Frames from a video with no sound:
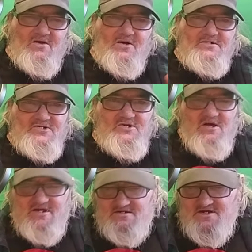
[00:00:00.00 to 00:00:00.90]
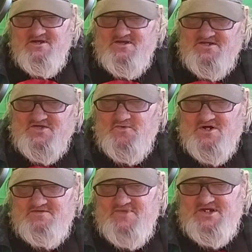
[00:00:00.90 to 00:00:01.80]
on site, you
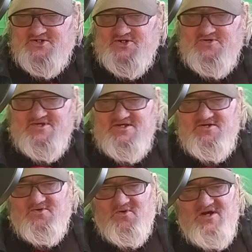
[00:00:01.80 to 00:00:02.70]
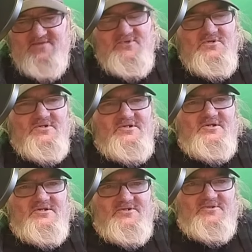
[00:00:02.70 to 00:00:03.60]
want to make sure that you arrive early to
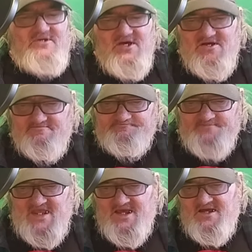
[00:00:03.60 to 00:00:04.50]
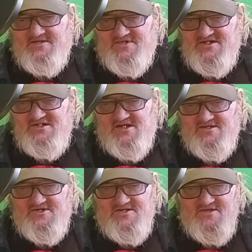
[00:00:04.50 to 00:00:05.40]
get to the gate. This
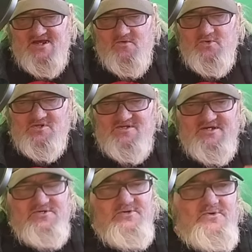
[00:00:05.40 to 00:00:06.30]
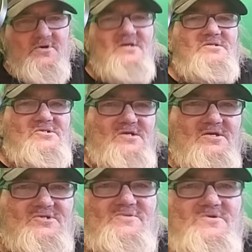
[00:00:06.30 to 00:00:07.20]
and then that will let you
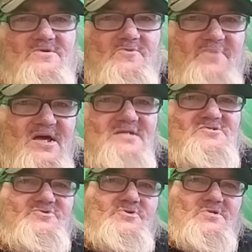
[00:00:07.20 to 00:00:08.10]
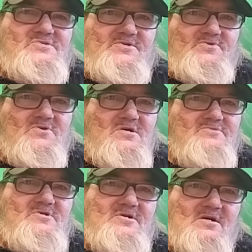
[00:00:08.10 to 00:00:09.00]
assess the other passengers that are
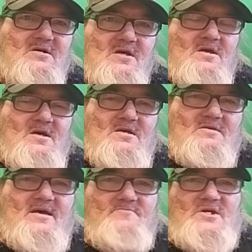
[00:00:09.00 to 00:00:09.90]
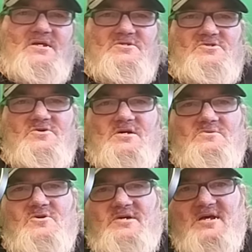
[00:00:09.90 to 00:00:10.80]
on there. That means you can
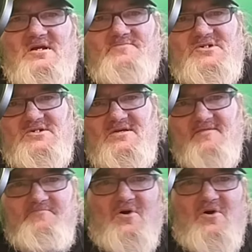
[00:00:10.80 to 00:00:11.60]
look at them, see if